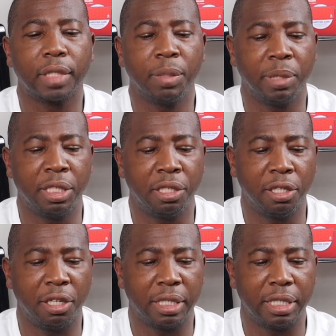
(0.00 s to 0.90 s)
But then
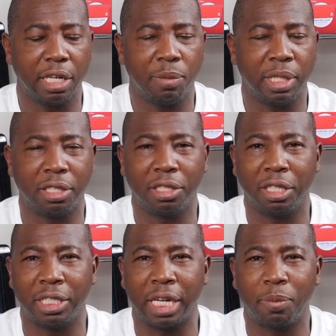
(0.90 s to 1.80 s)
you're gonna tell me that you're
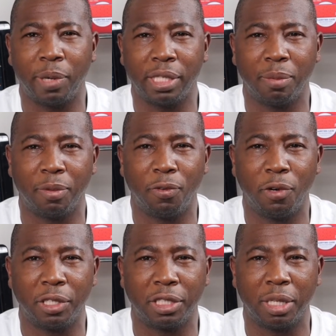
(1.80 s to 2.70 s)
gonna jack the price up to
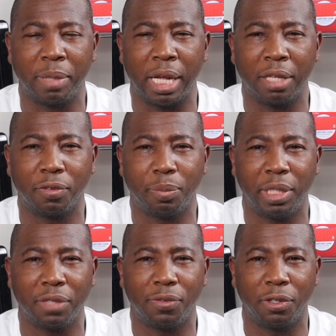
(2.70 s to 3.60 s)
$400 something for
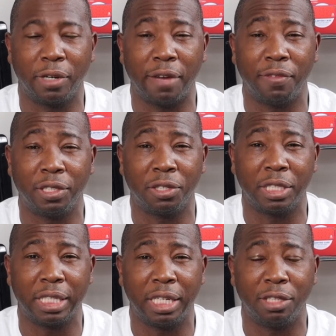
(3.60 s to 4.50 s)
PS4 graphics,
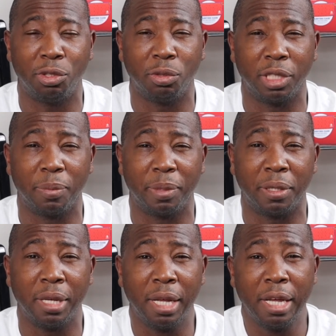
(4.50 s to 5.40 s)
gonna say that you're gonna jump in
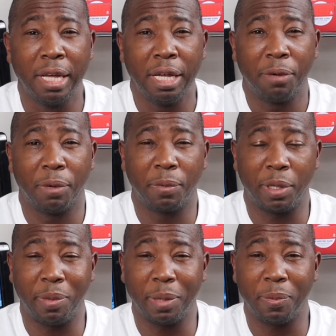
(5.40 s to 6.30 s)
the ring with
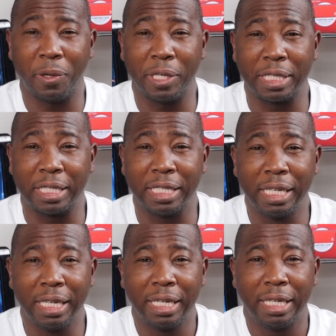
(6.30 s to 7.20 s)
the big boys and
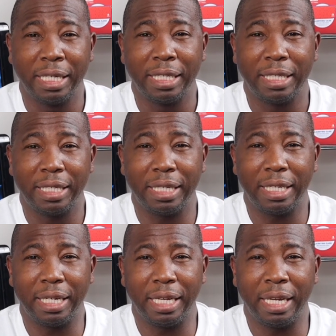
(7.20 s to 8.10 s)

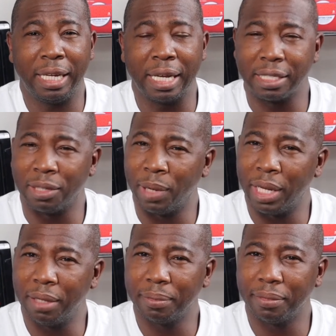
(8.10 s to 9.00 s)
that's the
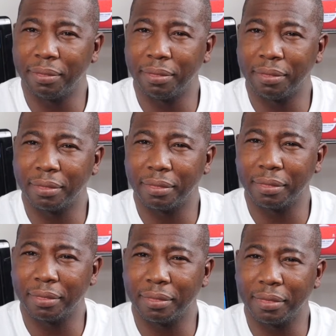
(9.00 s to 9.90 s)
way?
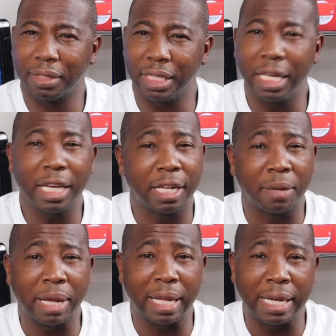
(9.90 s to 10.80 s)
Again,
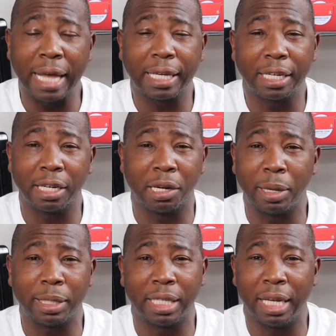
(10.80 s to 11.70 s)
I'm not knocking it. I'm
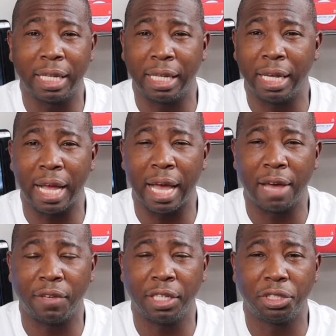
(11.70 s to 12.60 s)
not saying that I
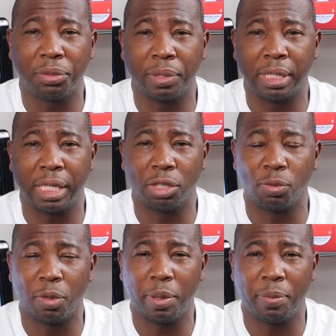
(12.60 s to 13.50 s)
have issue with it. I just
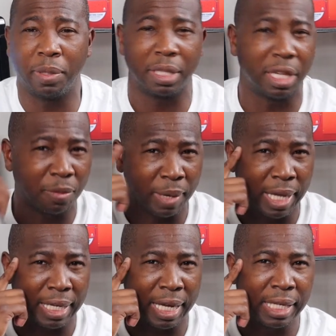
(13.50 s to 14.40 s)
want people to think about
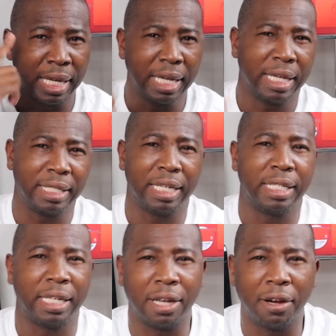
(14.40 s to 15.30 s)
that and take
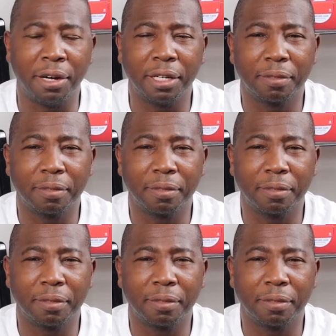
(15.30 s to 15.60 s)
that to heart.